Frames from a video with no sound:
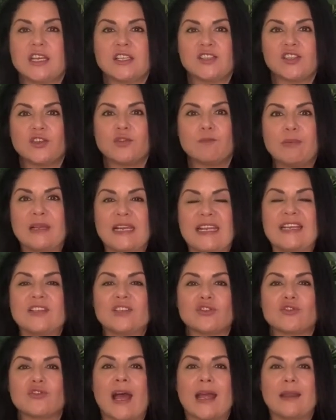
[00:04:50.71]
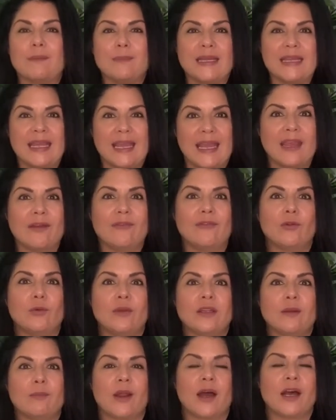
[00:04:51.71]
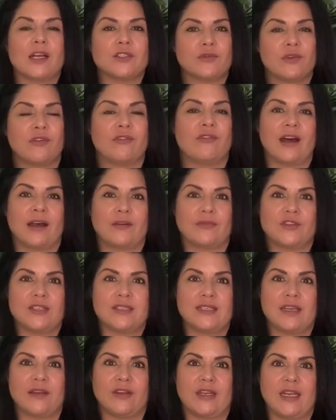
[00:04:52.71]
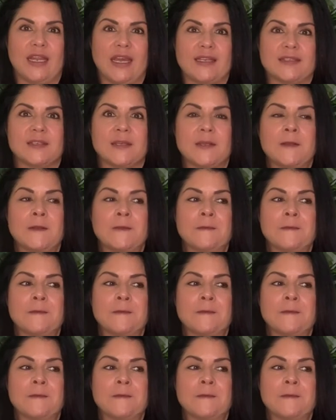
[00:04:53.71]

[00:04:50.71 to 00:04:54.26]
So please try and be careful with the brows for 5 to 7 days.